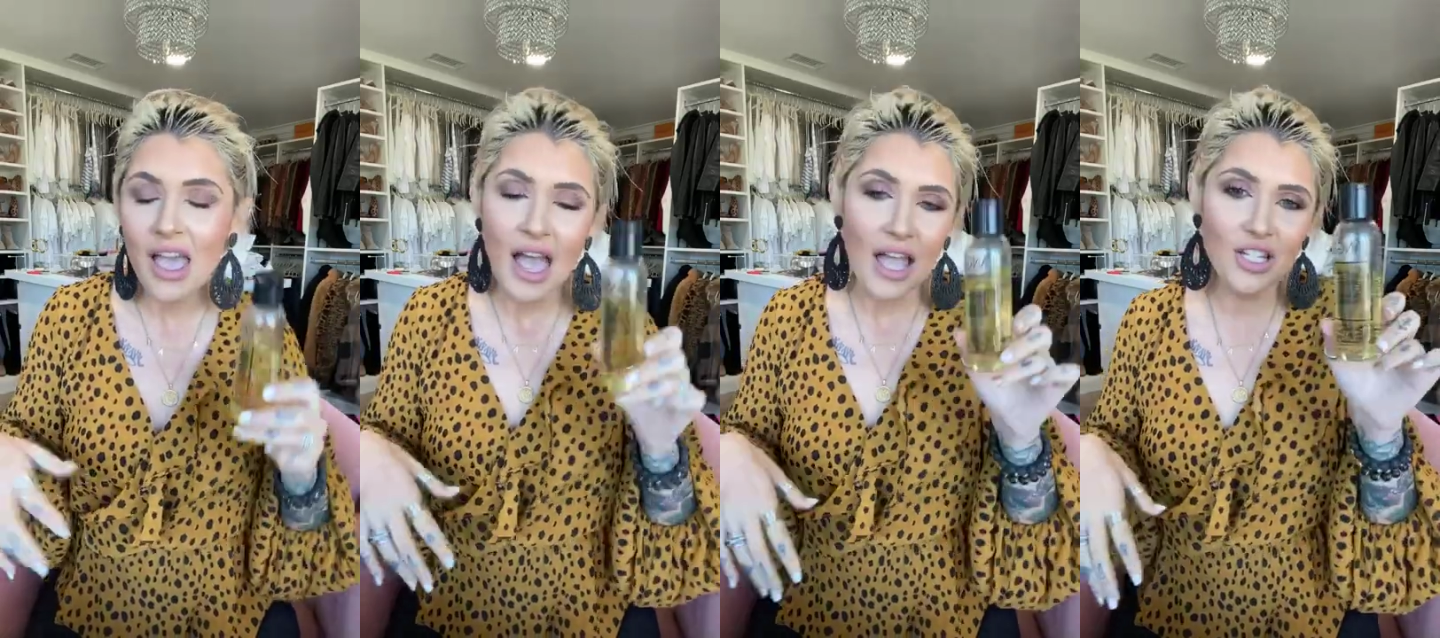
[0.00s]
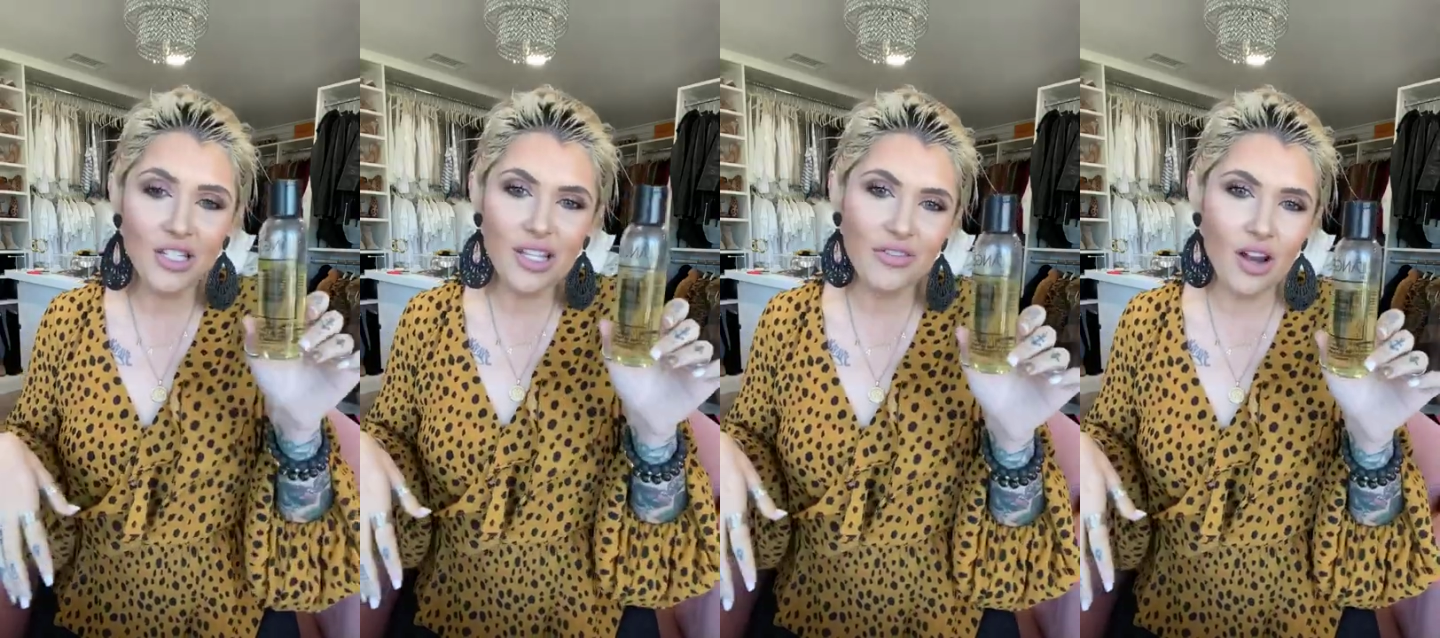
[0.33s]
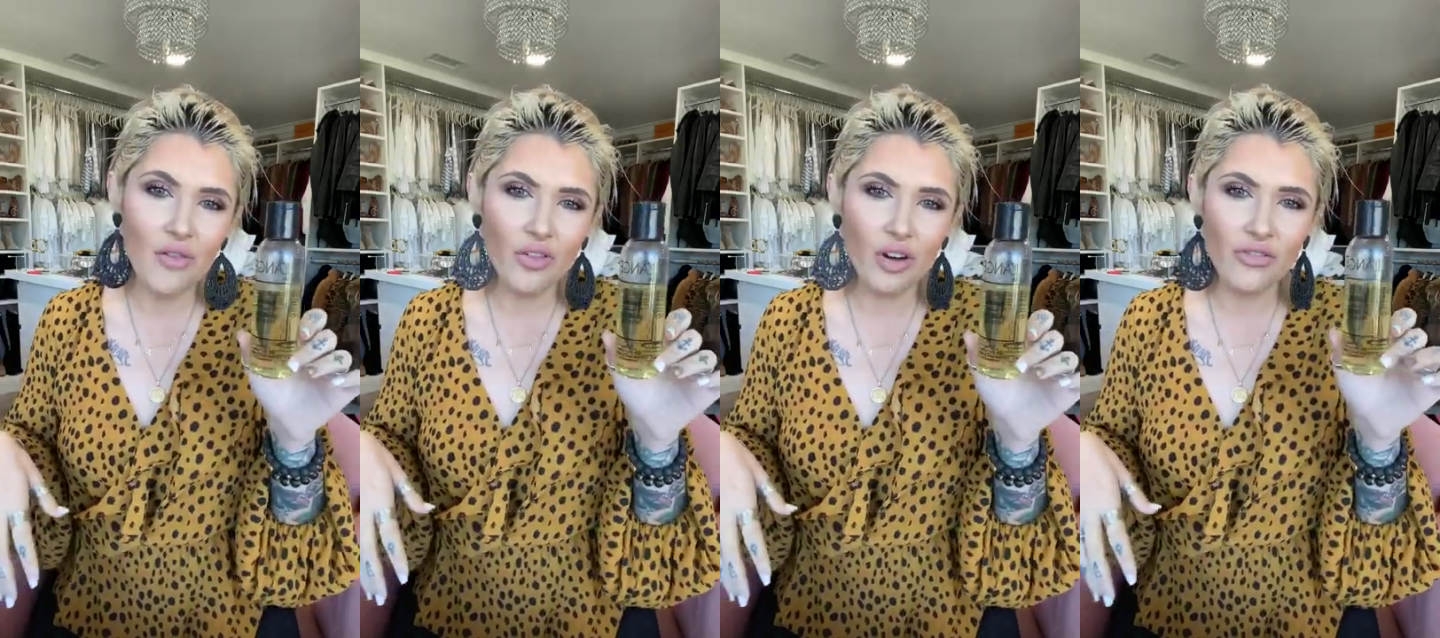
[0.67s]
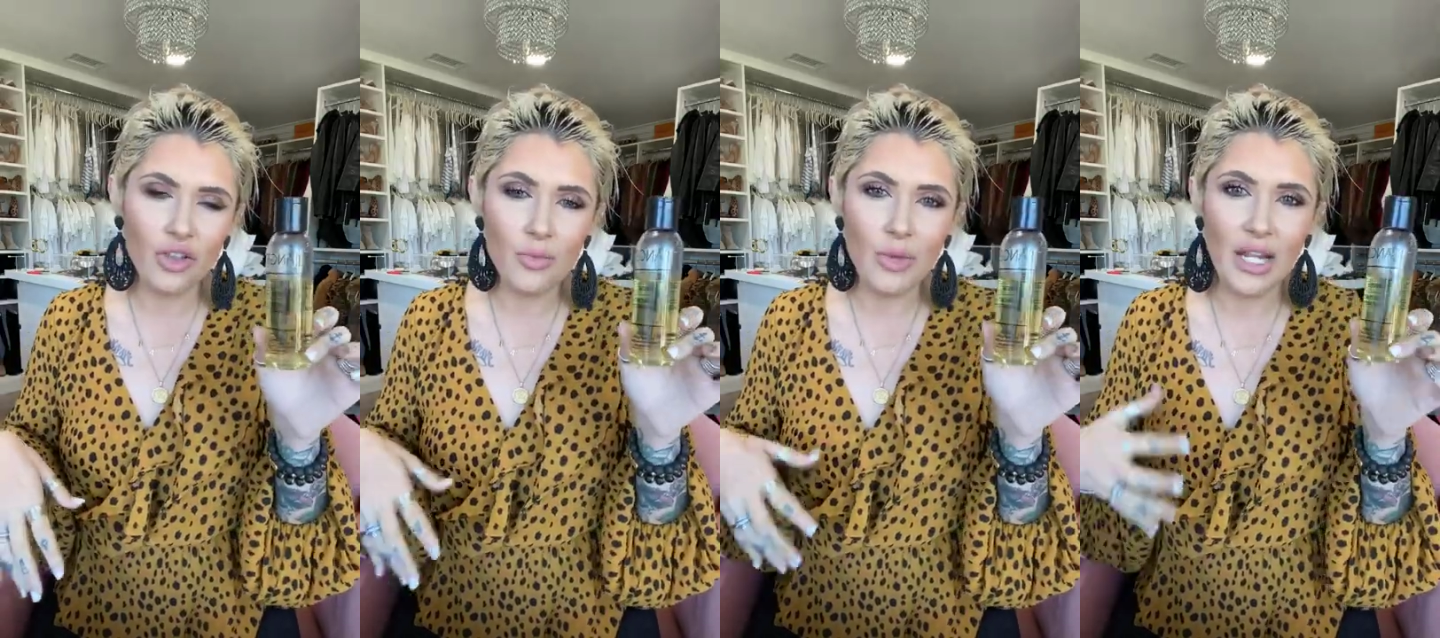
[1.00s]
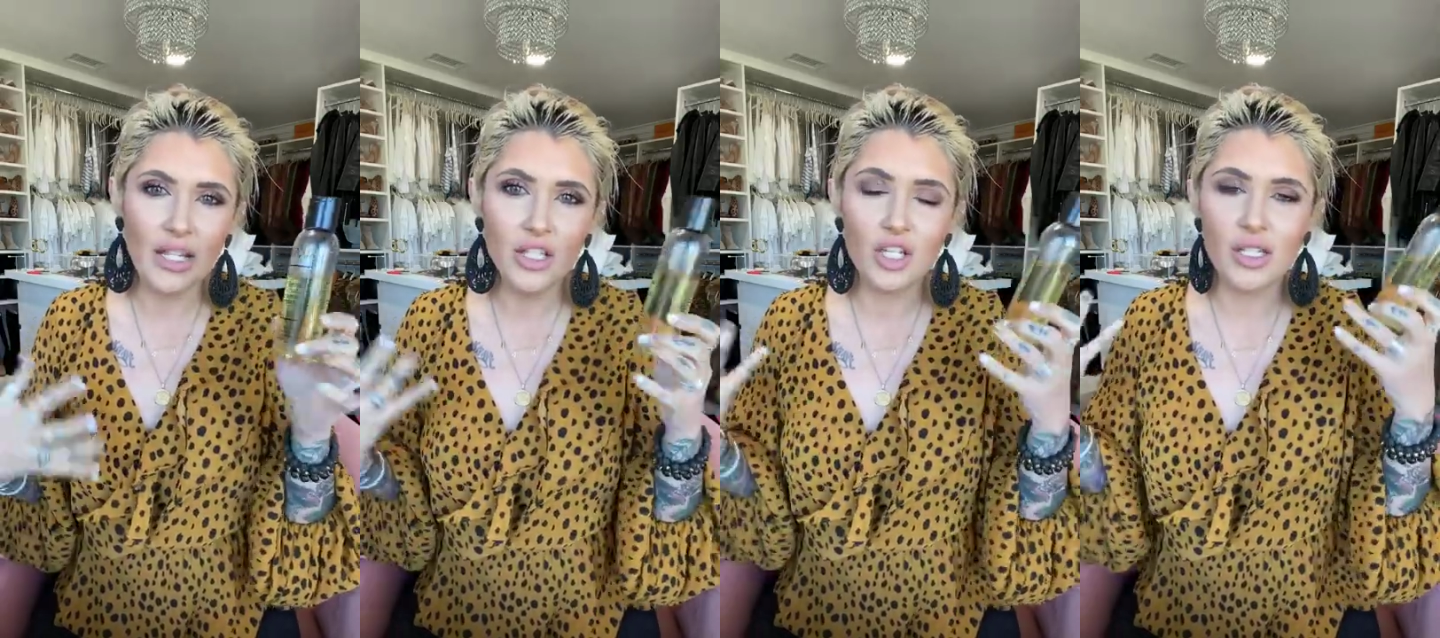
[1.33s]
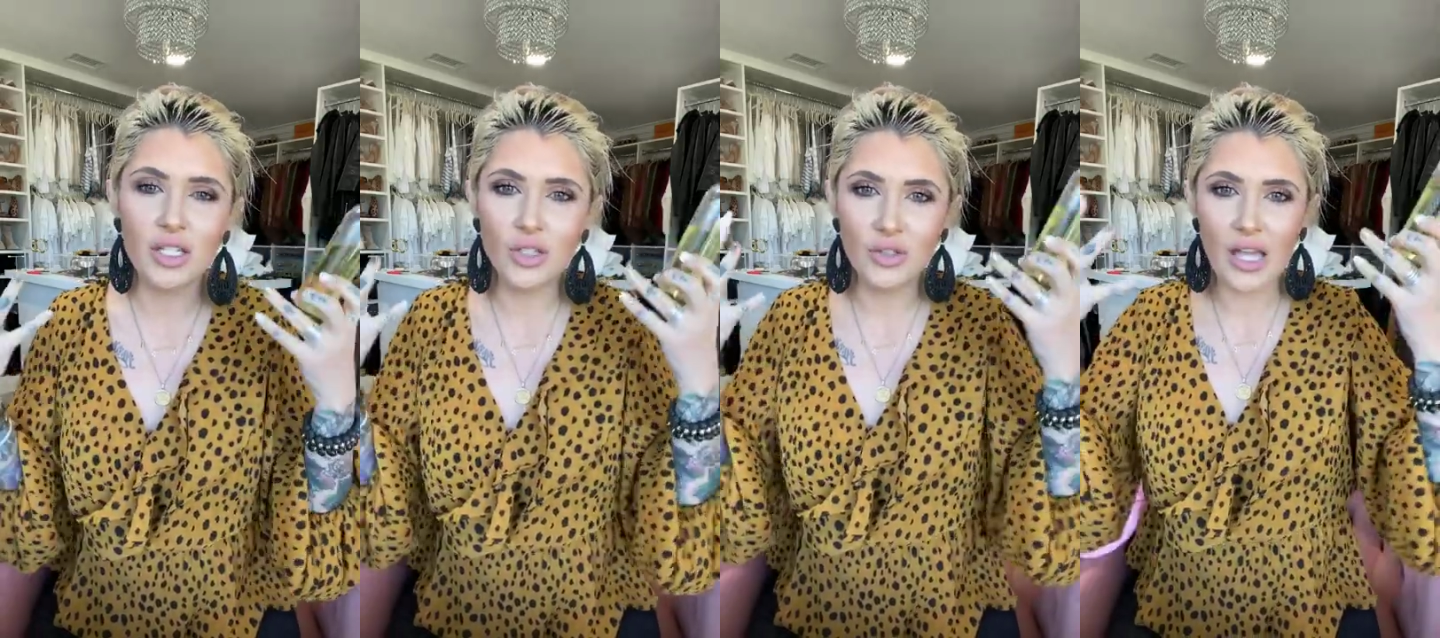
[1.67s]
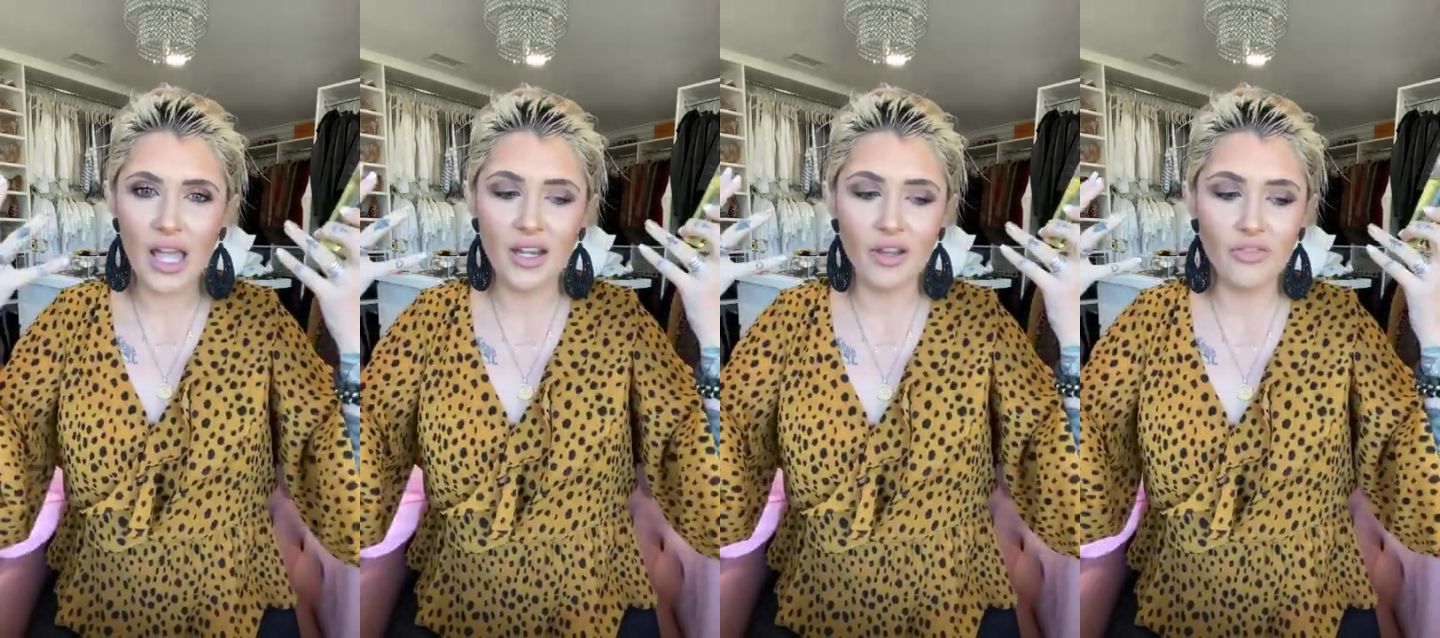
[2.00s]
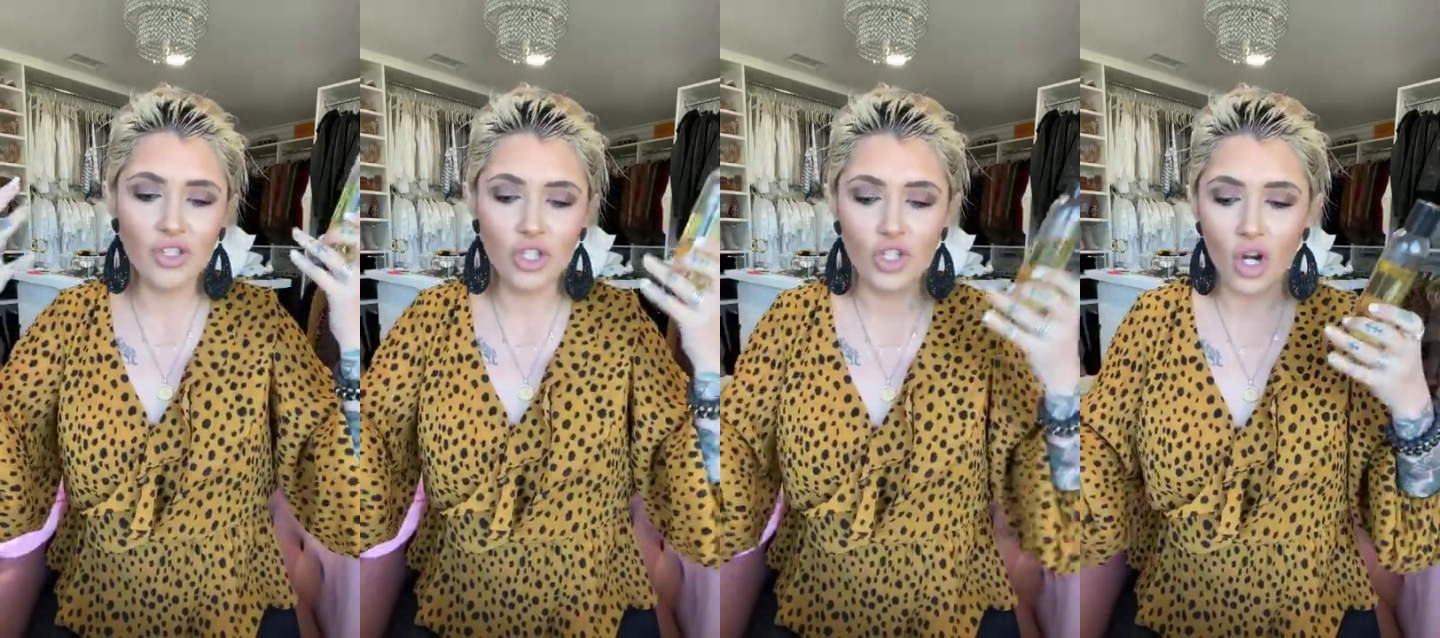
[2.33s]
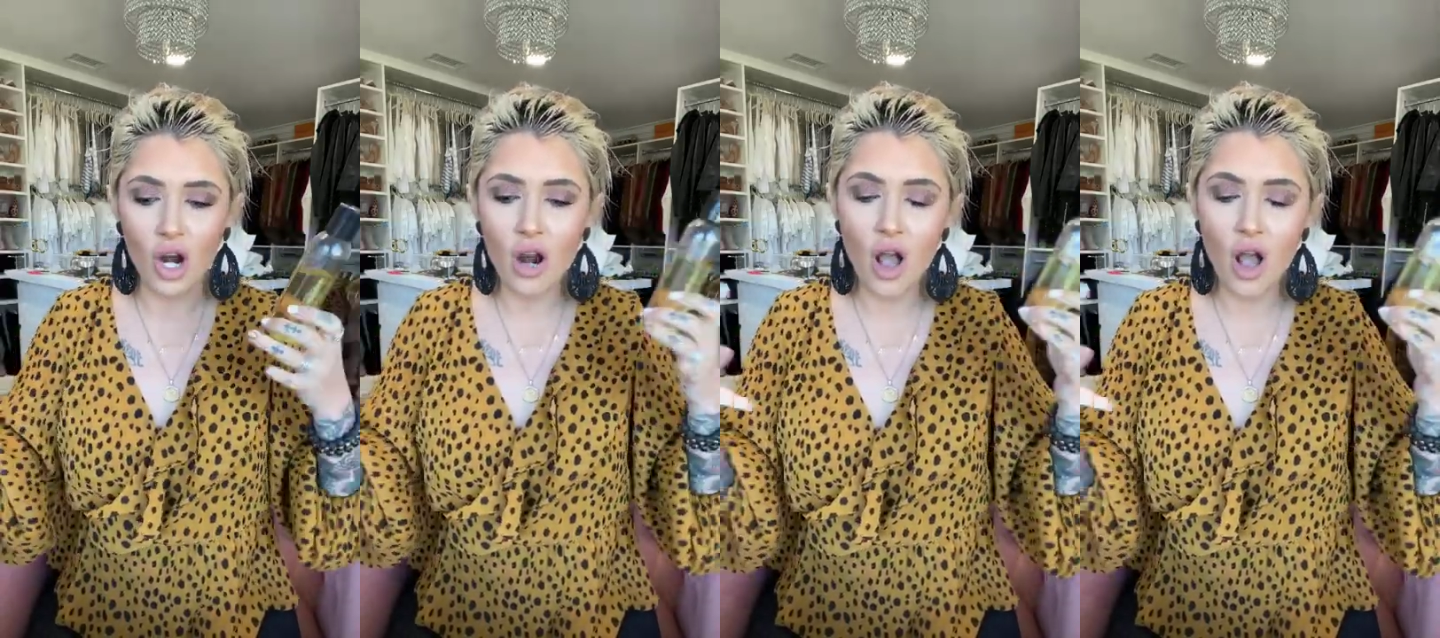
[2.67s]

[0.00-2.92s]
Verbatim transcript: I just leave it on for a few minutes just to kind of start